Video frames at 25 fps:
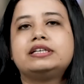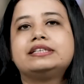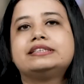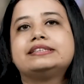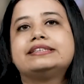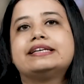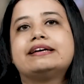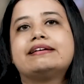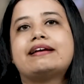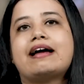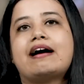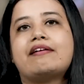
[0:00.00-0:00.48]

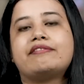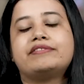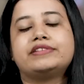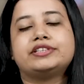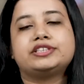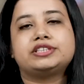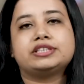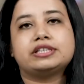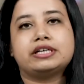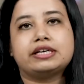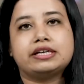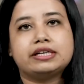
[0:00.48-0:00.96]
Their
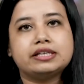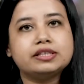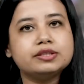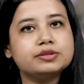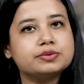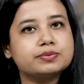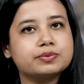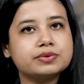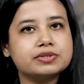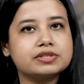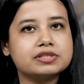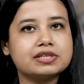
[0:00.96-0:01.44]
average
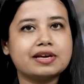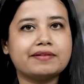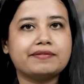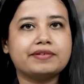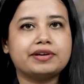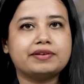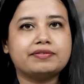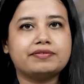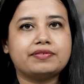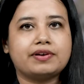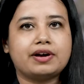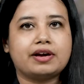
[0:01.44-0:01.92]
age was
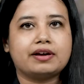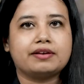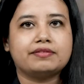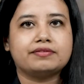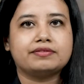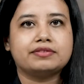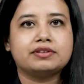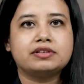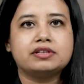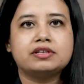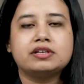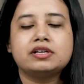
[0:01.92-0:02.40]
75.
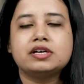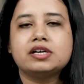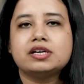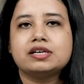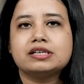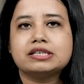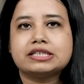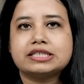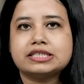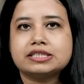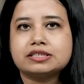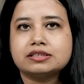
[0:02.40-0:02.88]

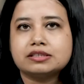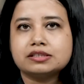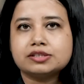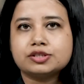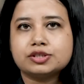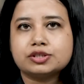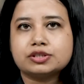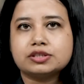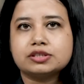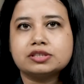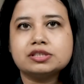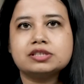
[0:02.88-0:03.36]

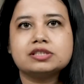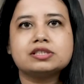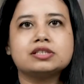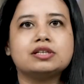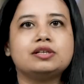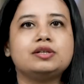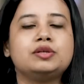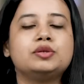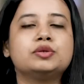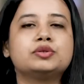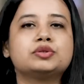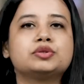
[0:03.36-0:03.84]
Researchers
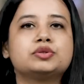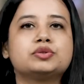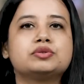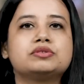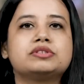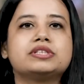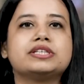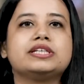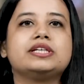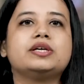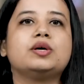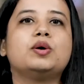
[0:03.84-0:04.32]
looked to
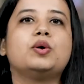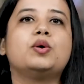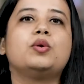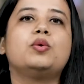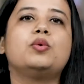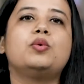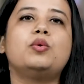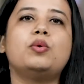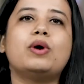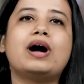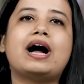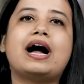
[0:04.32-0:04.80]
see
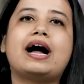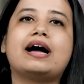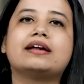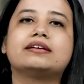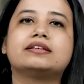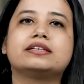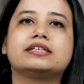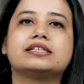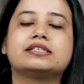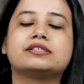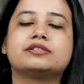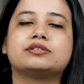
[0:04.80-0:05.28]
who
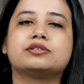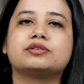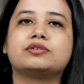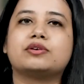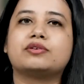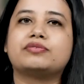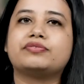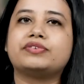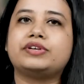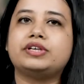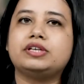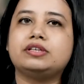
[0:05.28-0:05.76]
had a history
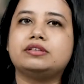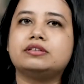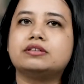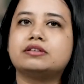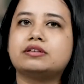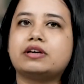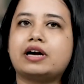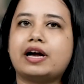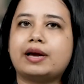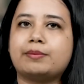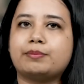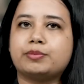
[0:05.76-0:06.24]
of
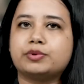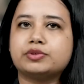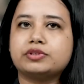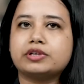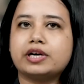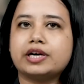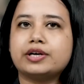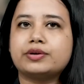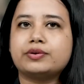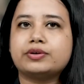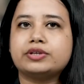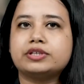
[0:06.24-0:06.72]
either
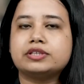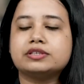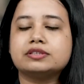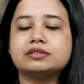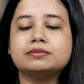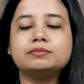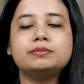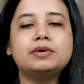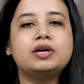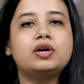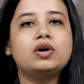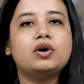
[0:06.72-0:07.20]

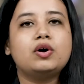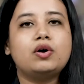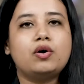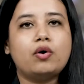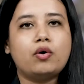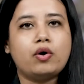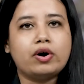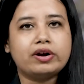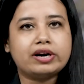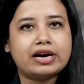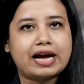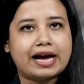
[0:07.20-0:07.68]
hypothyroidism
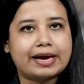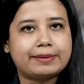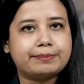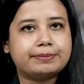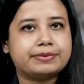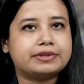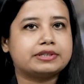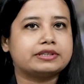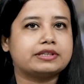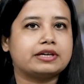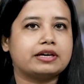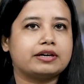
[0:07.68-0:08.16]
or
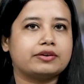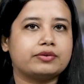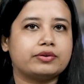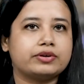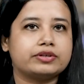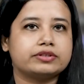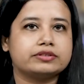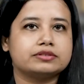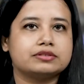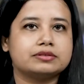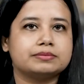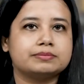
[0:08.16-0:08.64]

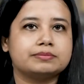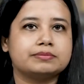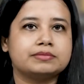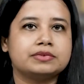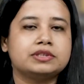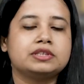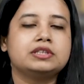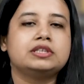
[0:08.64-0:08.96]
hyperthyroidism.